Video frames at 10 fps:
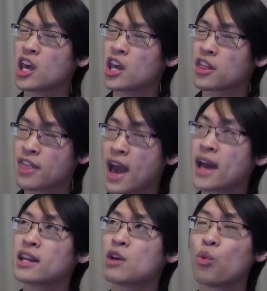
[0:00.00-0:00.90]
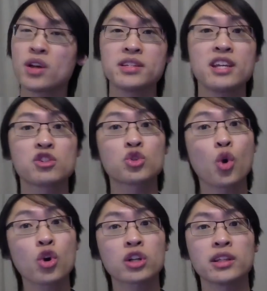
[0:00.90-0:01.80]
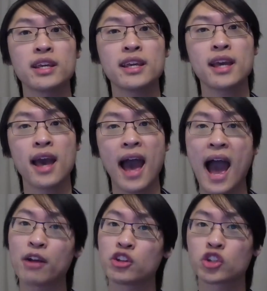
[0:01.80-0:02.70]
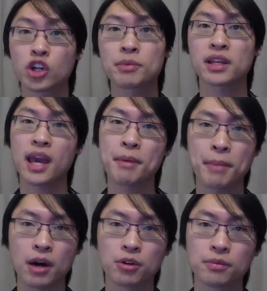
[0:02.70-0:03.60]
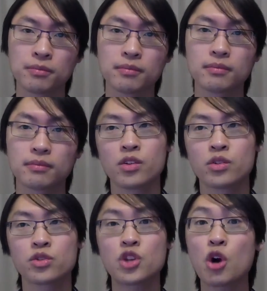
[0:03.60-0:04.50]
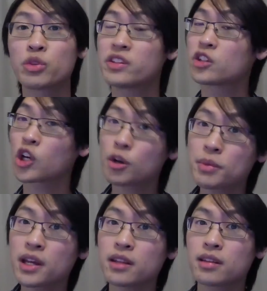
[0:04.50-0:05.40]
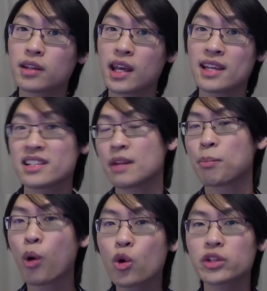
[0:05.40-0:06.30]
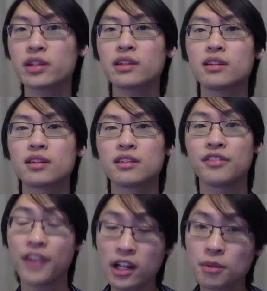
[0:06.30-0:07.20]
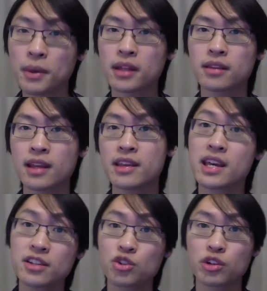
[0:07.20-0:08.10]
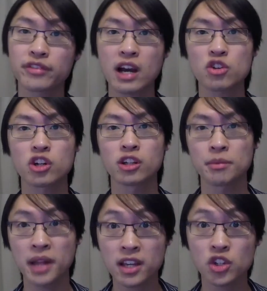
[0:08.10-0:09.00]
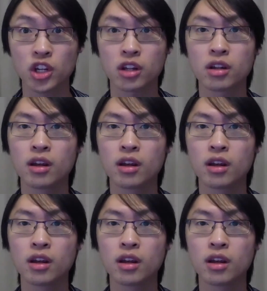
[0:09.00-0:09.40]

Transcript: that it wasn't historically how the determinant came about. So the determinant is an important development in the history of Gaussian elimination.